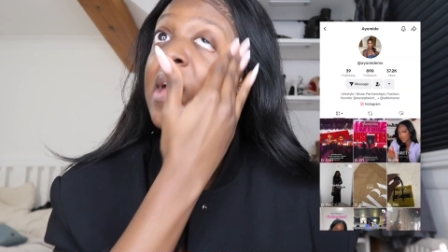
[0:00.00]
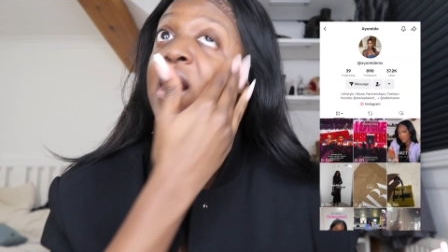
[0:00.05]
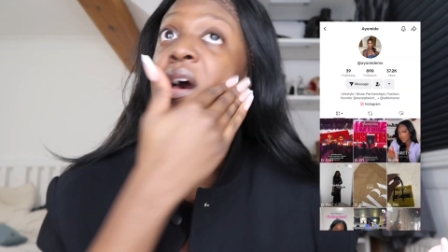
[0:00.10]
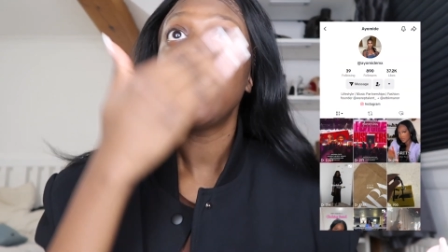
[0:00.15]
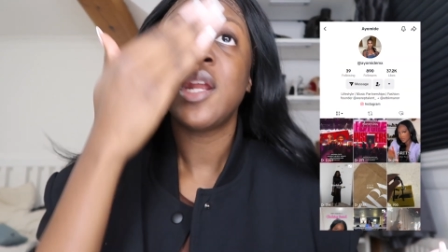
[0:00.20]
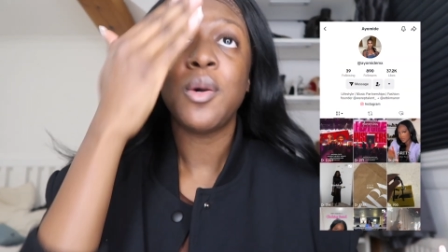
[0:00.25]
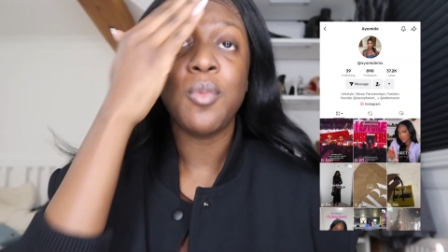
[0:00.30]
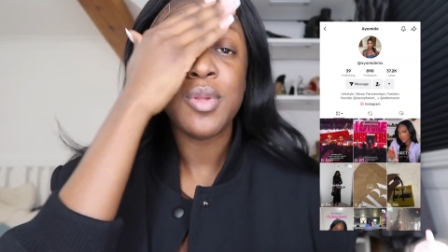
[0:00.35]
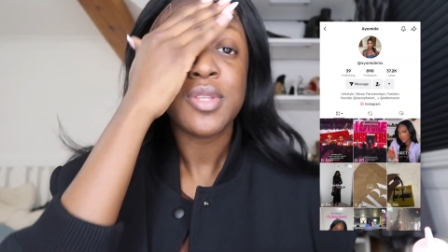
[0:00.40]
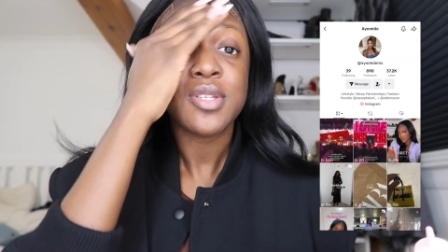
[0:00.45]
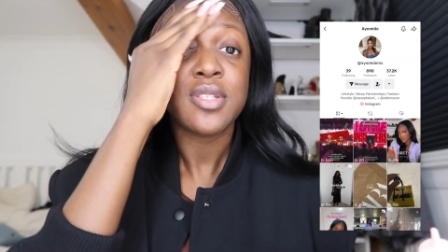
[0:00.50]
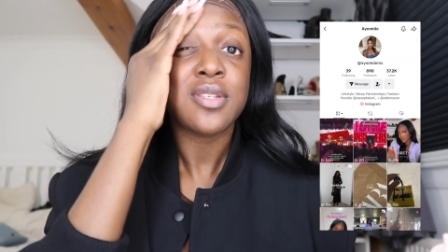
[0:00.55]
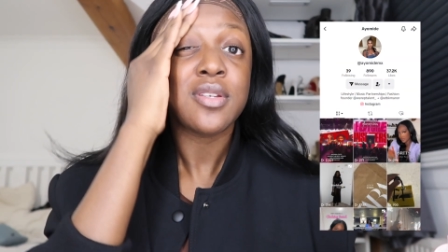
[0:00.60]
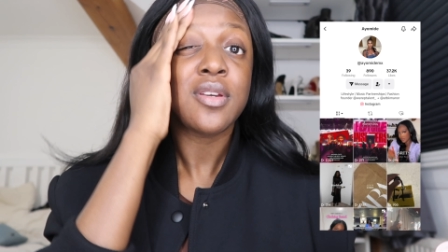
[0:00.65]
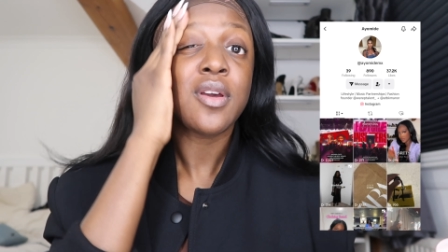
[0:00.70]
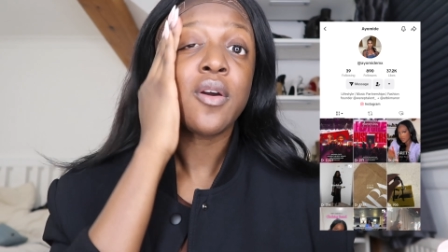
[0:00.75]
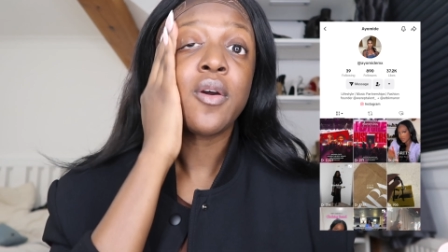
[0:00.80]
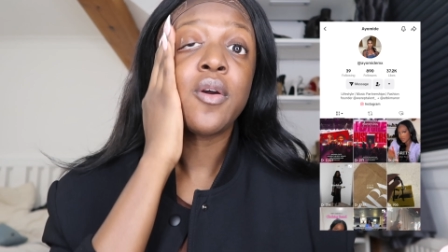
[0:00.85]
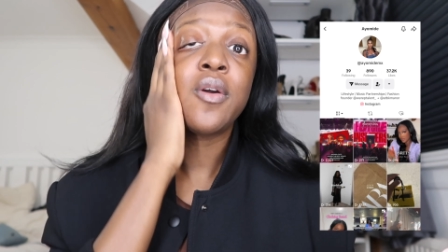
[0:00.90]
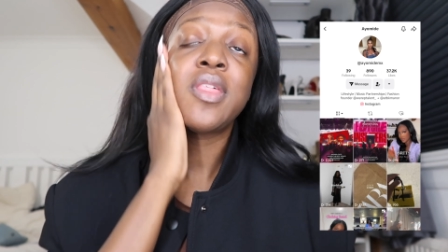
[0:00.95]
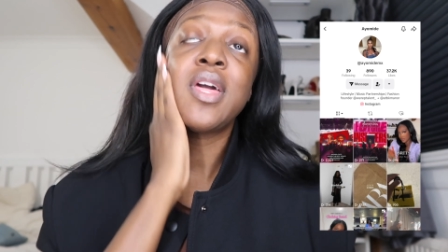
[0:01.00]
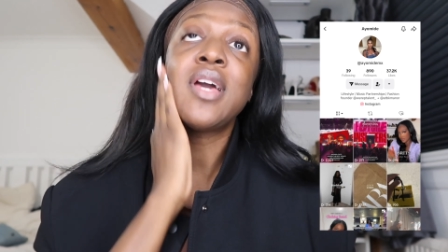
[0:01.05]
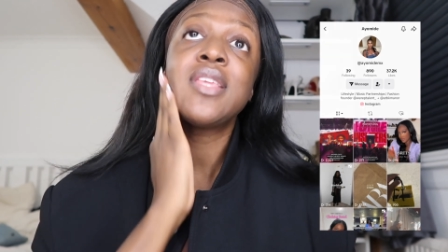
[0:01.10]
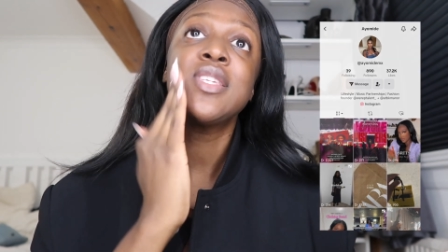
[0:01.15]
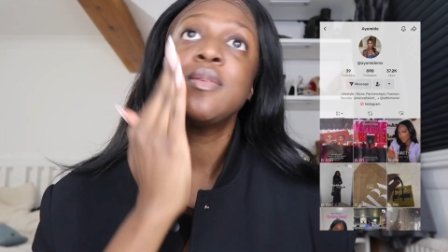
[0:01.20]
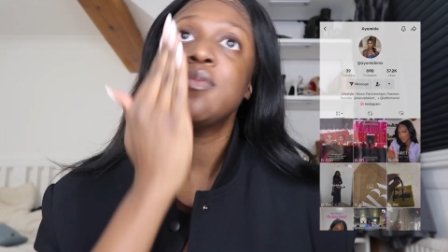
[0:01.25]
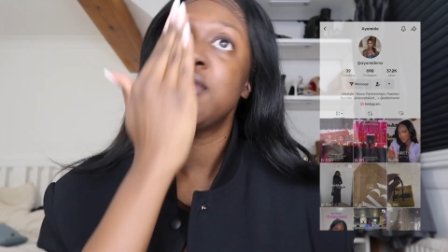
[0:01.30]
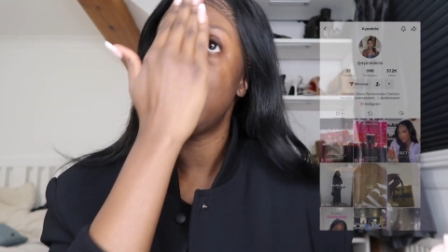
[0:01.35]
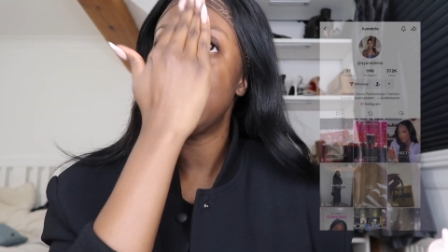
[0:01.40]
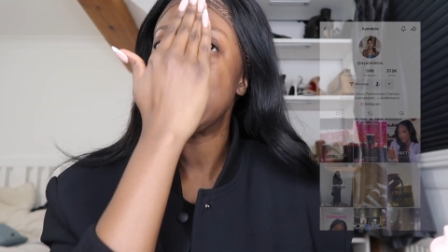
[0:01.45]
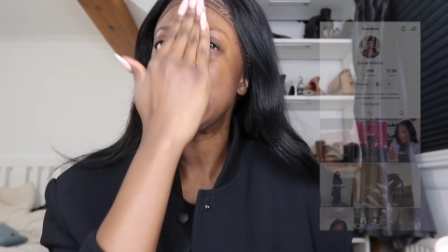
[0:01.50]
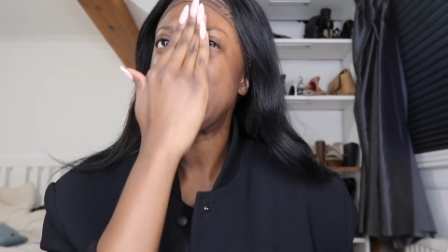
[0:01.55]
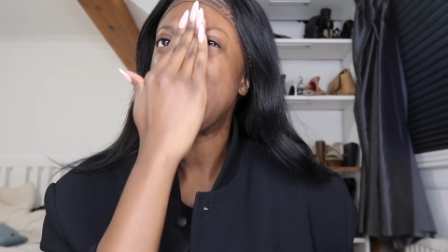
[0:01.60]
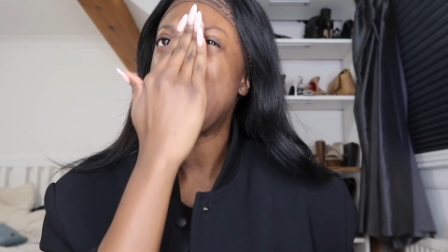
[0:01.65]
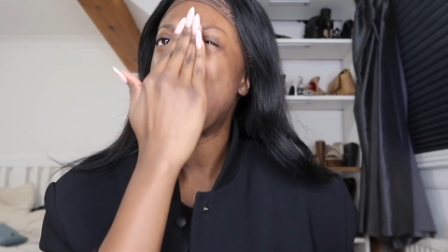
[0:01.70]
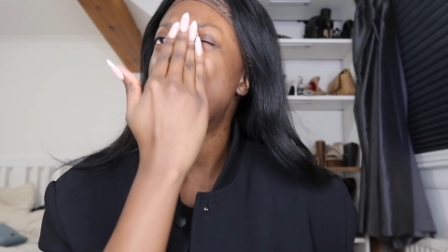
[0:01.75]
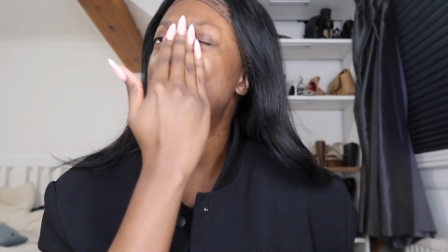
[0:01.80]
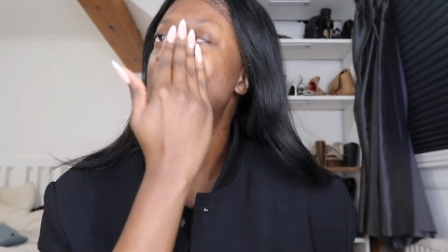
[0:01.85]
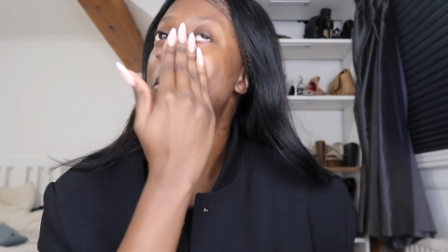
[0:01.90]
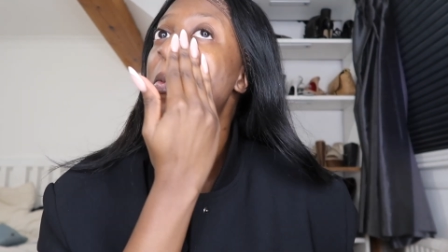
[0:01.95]
And I wanted to go there tomorrow to
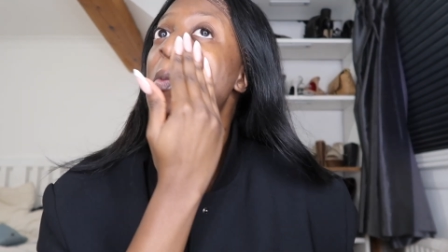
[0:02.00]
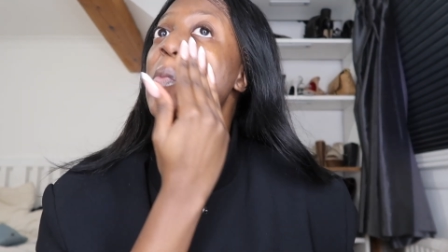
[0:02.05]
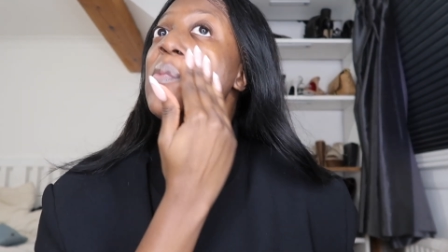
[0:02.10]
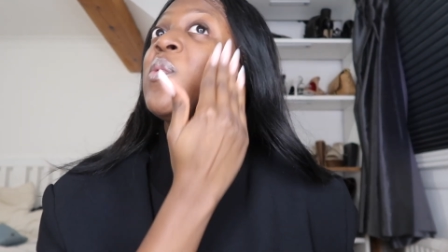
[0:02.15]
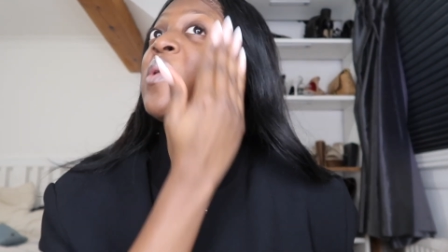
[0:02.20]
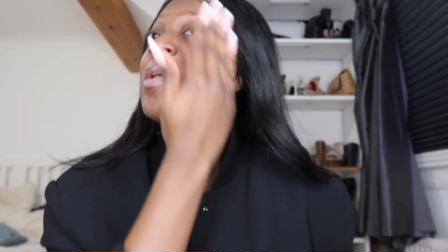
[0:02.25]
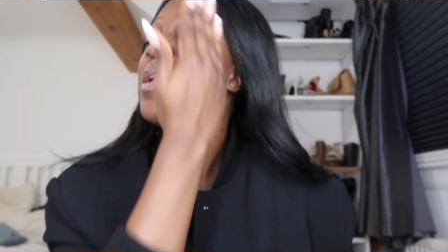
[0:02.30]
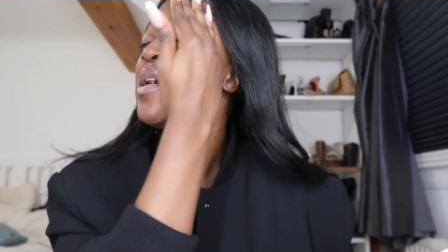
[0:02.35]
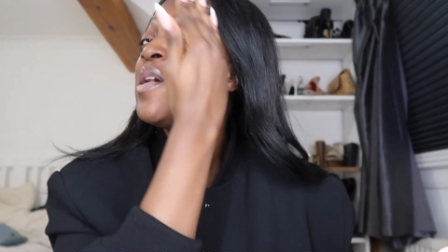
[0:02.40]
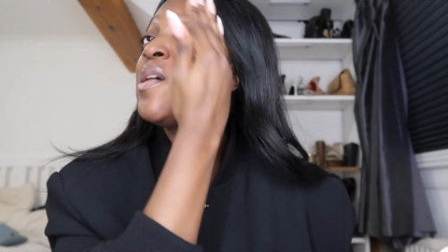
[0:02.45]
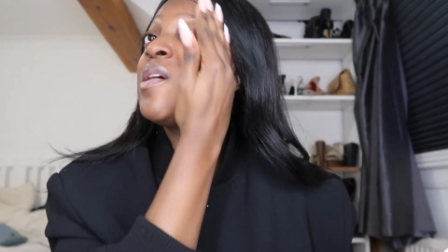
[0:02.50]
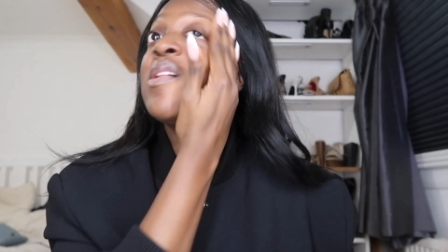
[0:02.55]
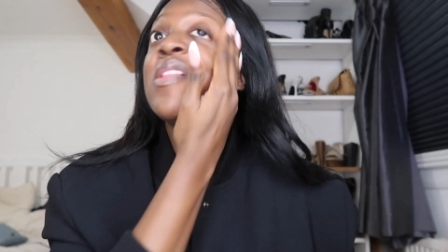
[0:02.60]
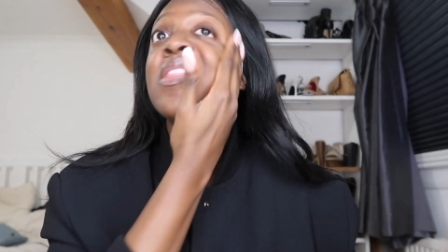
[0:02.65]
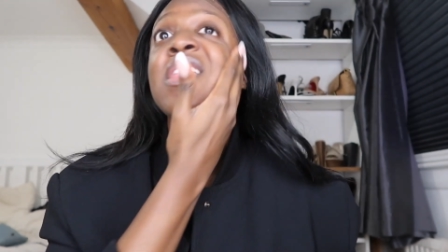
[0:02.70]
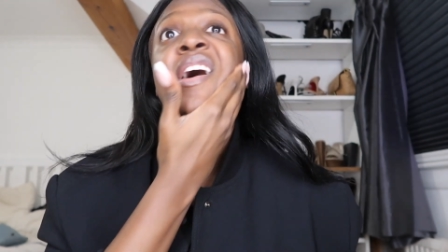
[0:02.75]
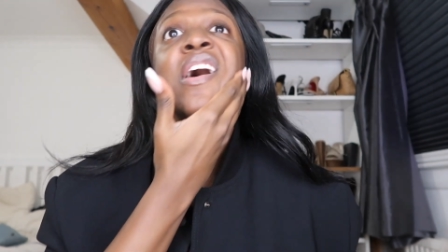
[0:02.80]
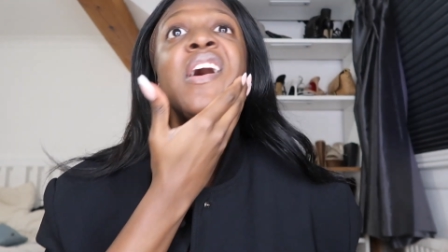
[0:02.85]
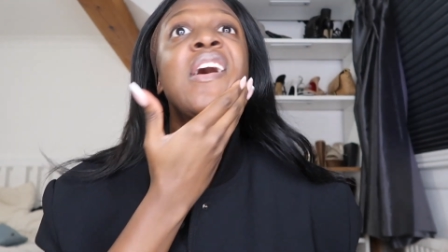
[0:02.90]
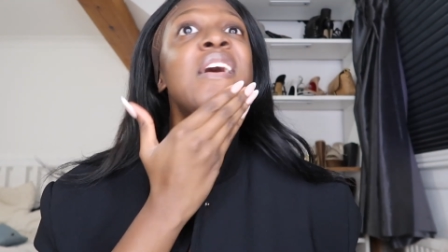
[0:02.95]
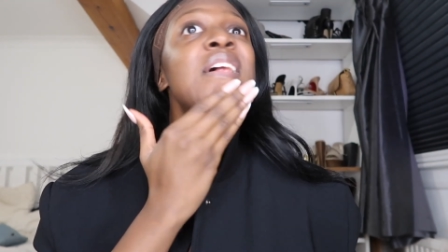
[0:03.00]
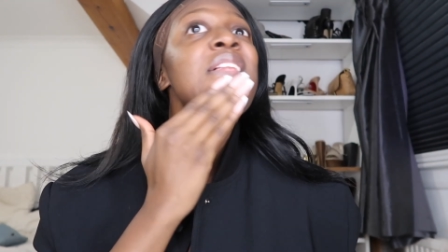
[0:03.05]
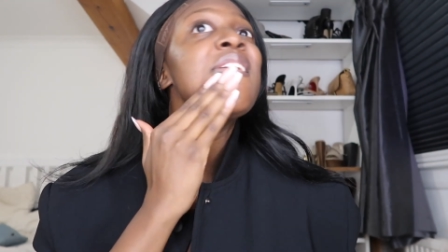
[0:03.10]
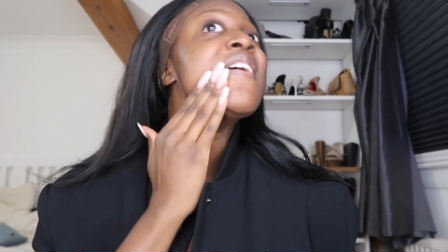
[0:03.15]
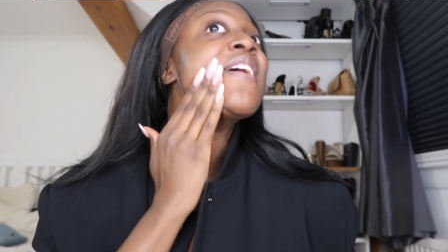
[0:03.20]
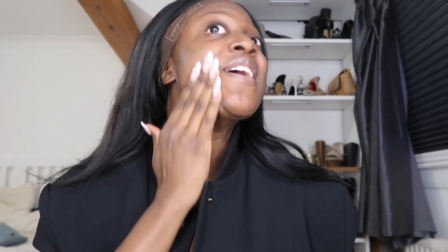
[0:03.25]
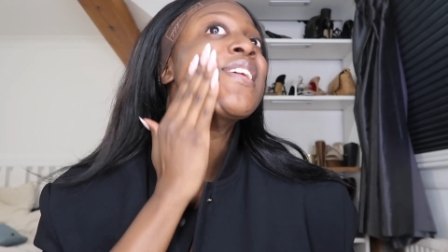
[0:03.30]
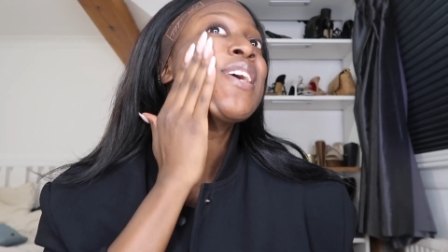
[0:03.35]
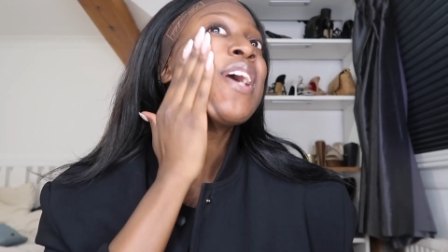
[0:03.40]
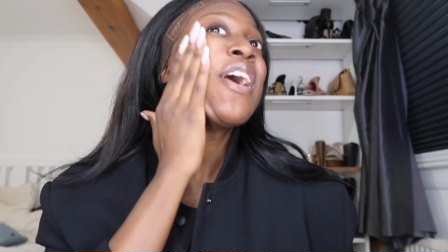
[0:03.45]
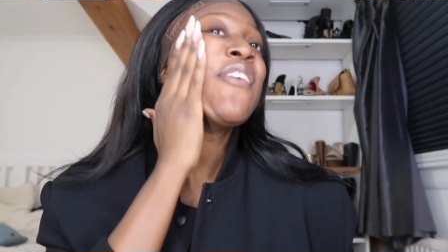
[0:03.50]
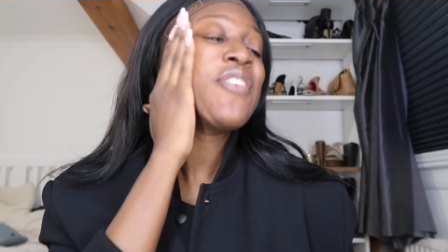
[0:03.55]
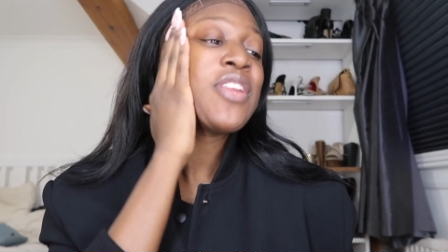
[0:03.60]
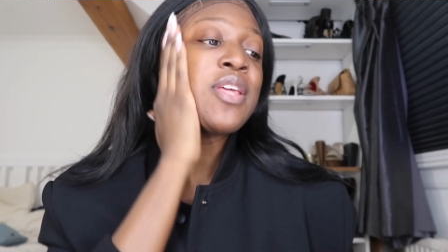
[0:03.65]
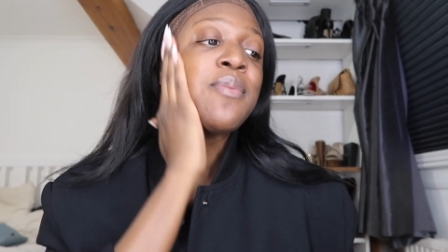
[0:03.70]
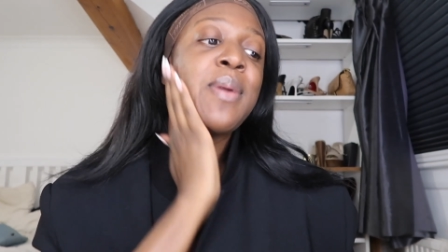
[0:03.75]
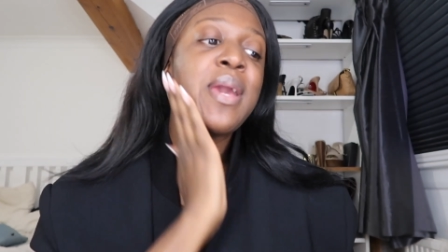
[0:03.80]
work from there. Like, I don't have any